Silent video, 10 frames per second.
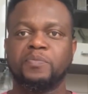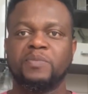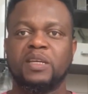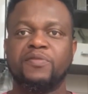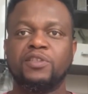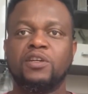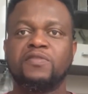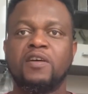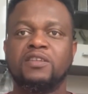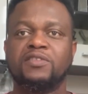If you just
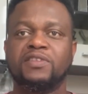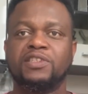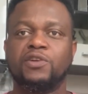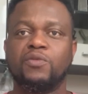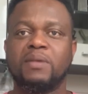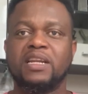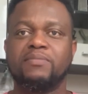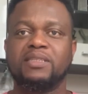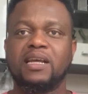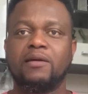found this video, my name
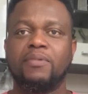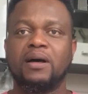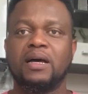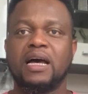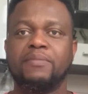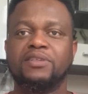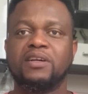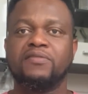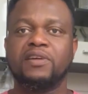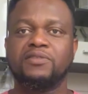is Alaba. I'm a
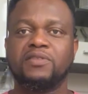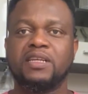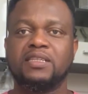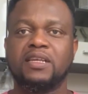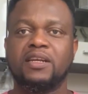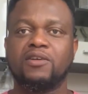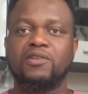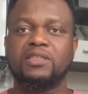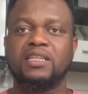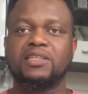travel enthusiast and a
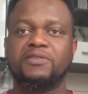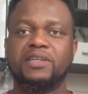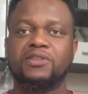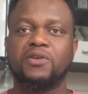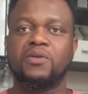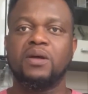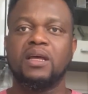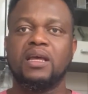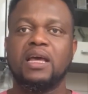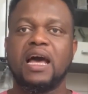content creator.
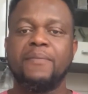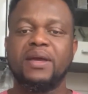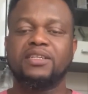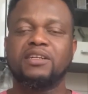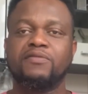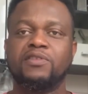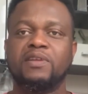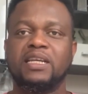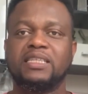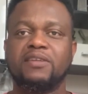I make travel
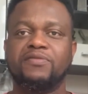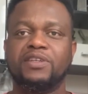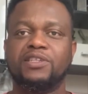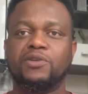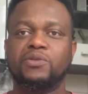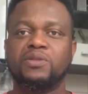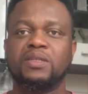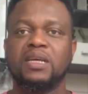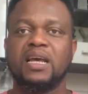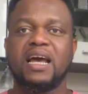related videos.
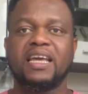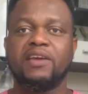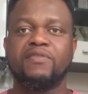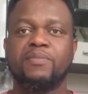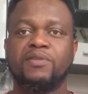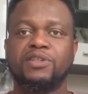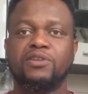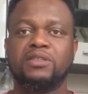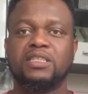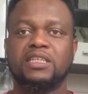I give immigration
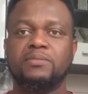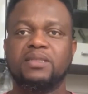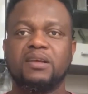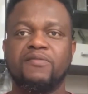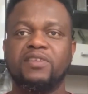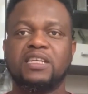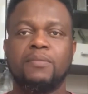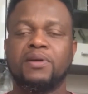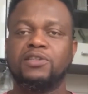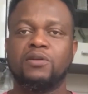tips, visa
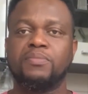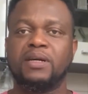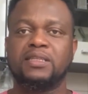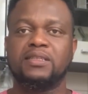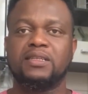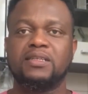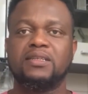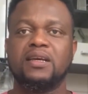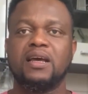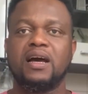application practices,
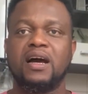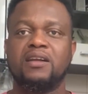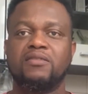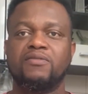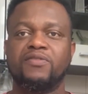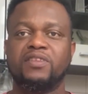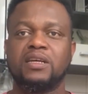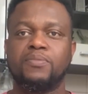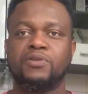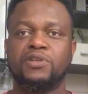and visa
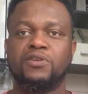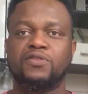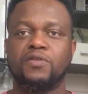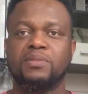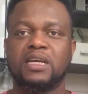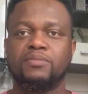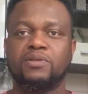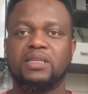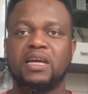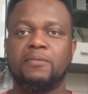procedures from time to
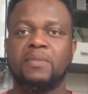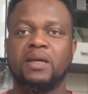time.